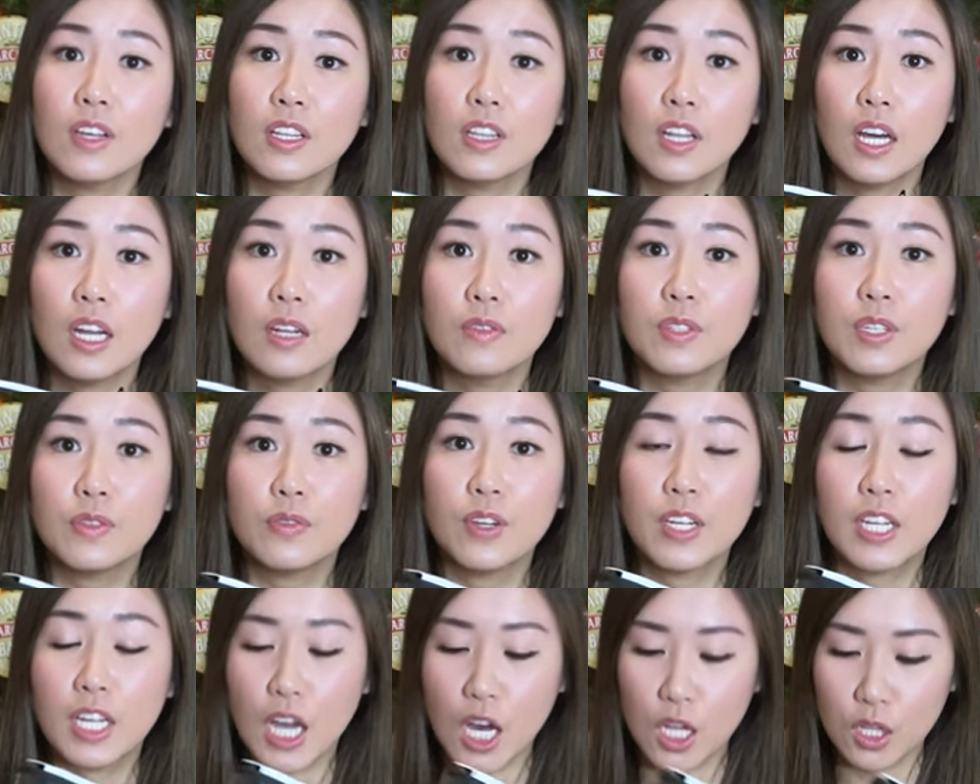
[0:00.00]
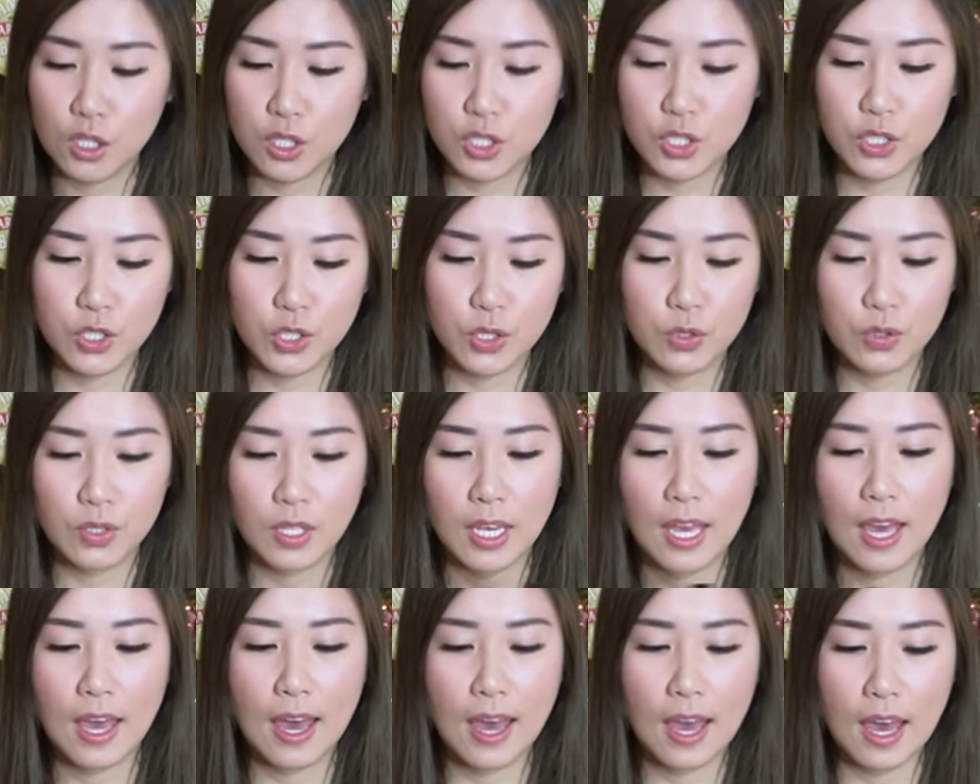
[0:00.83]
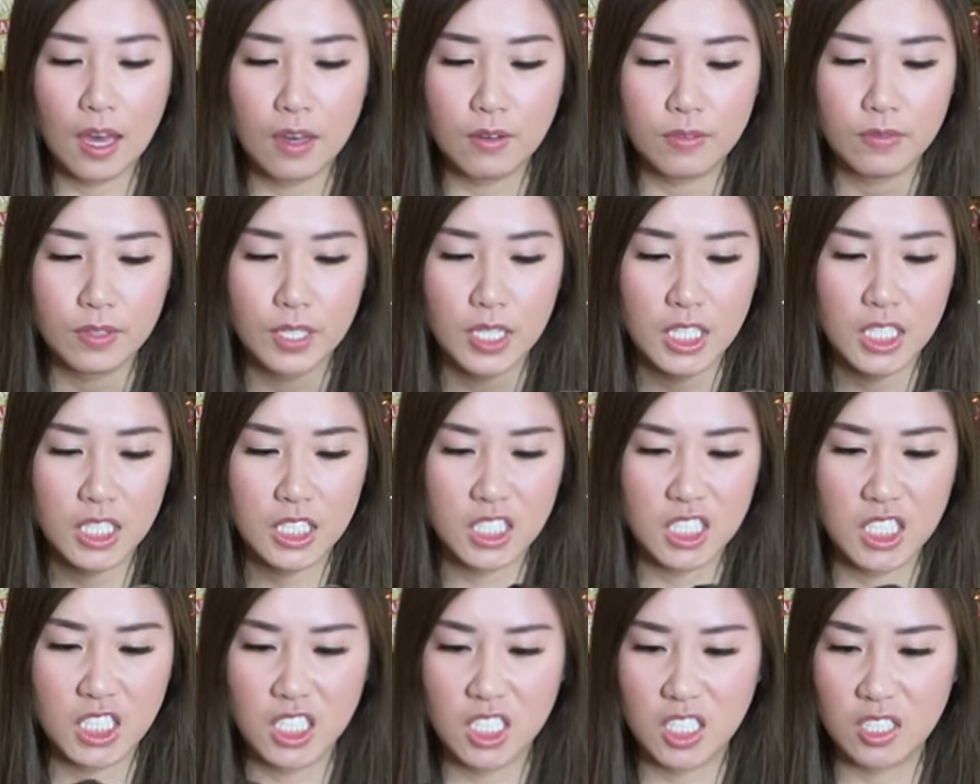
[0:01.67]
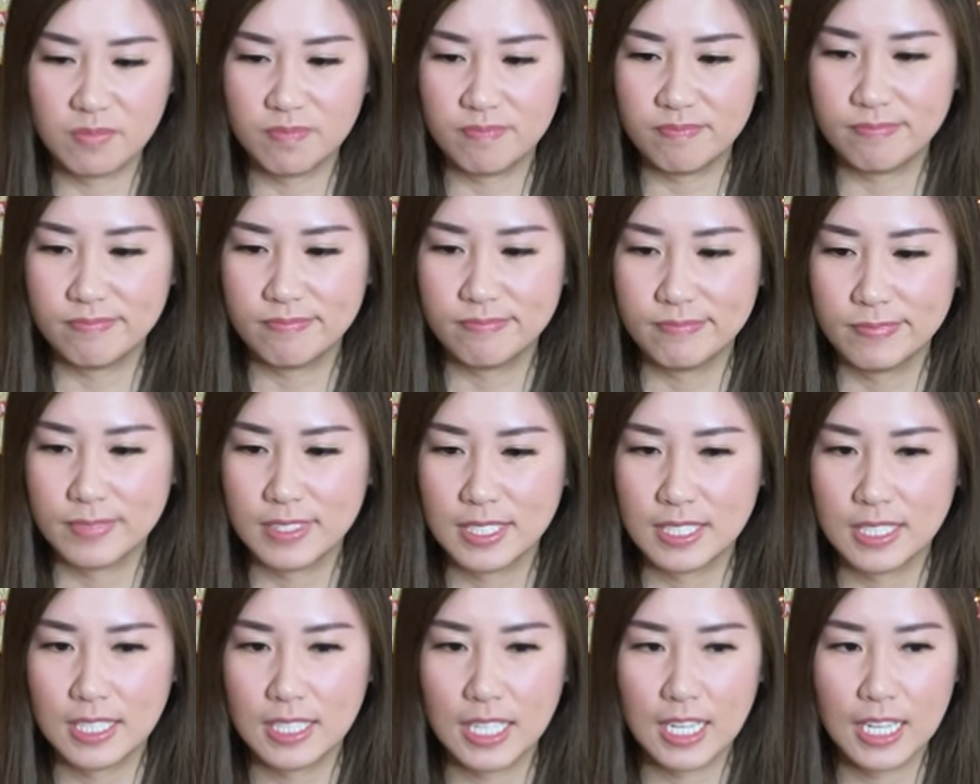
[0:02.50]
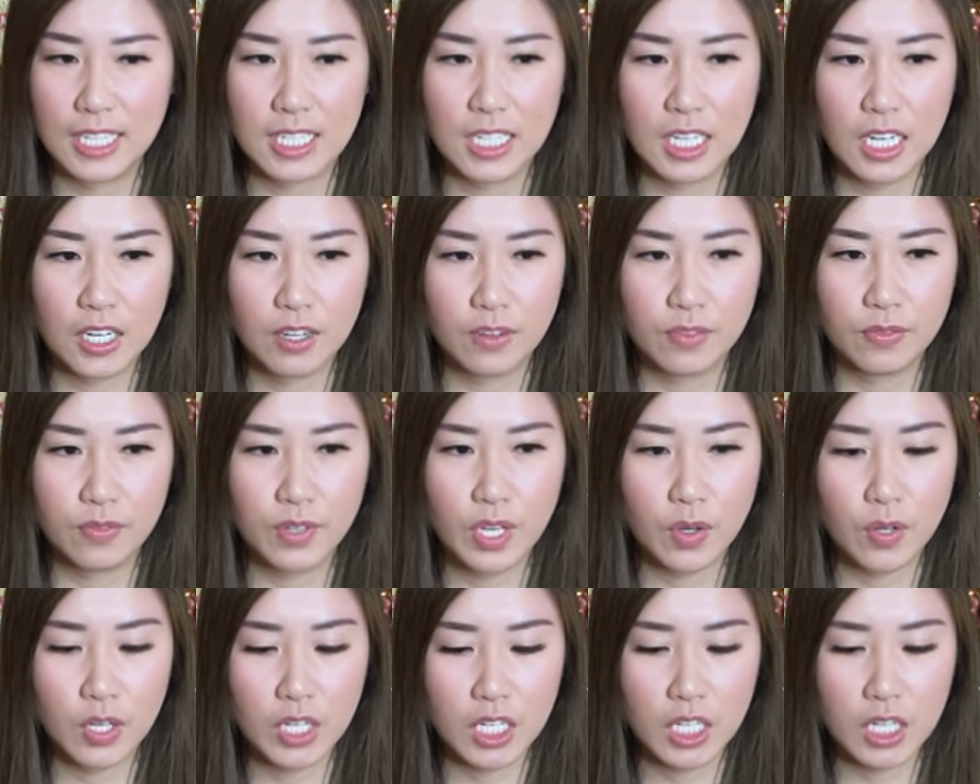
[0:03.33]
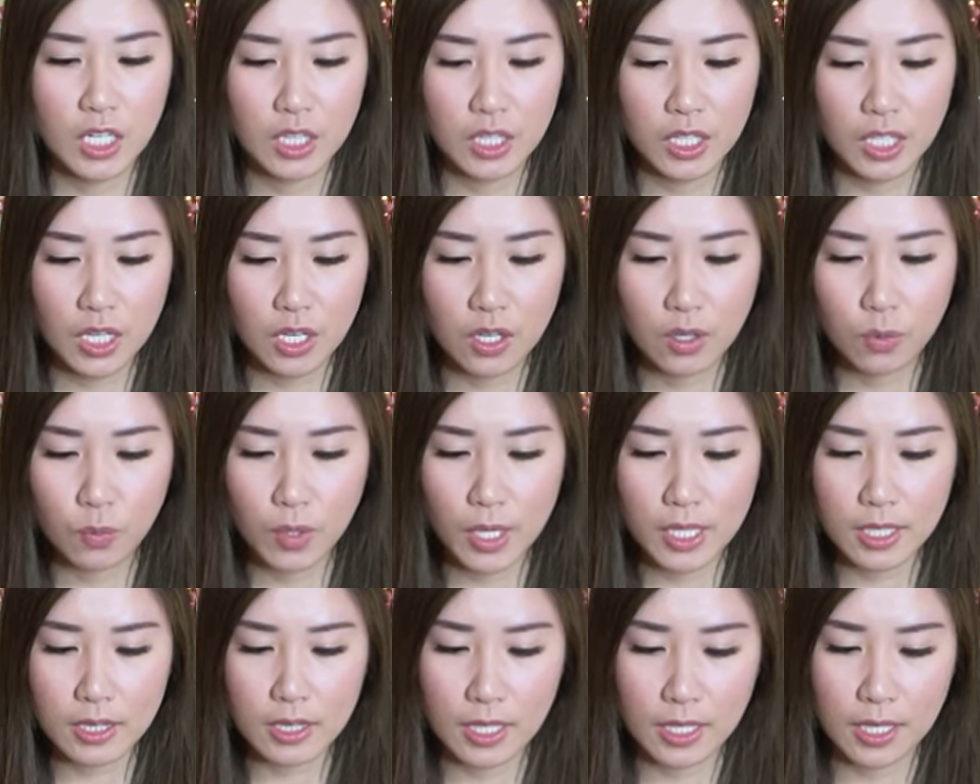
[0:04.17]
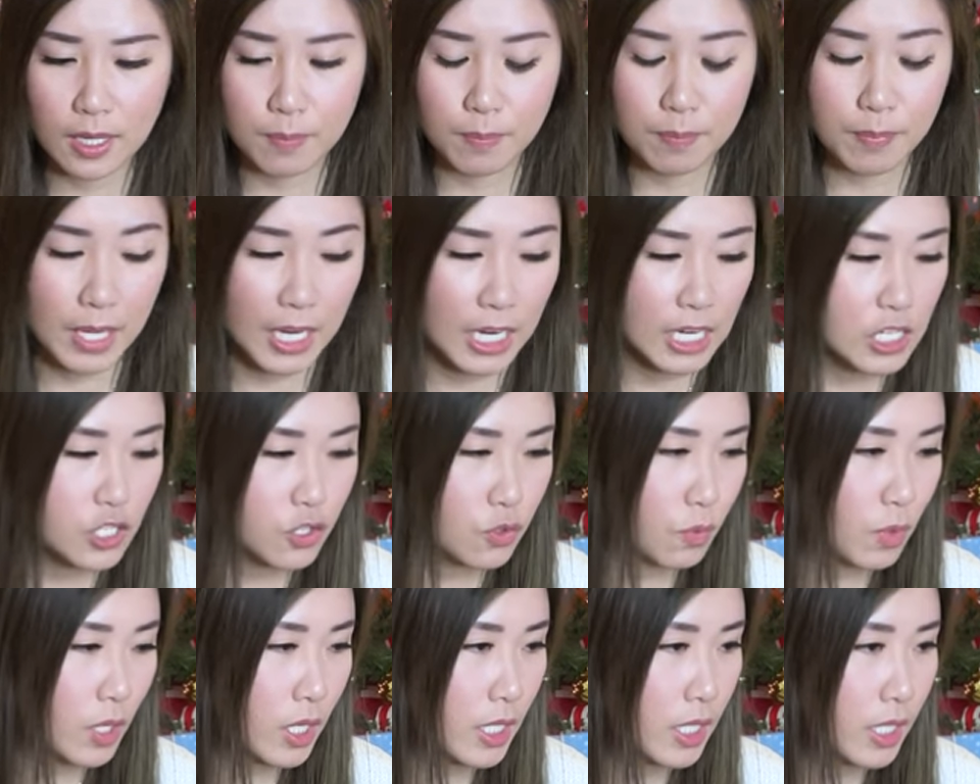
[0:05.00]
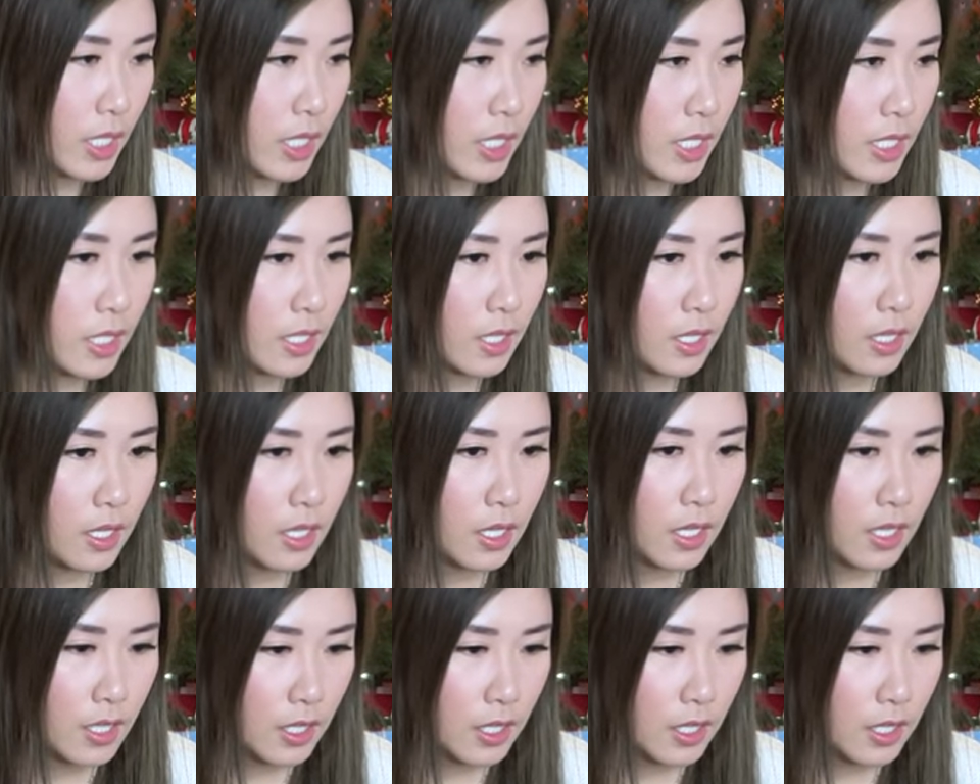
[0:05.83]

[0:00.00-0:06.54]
a lot of different colors too. They have like a very clear one, like a beige one.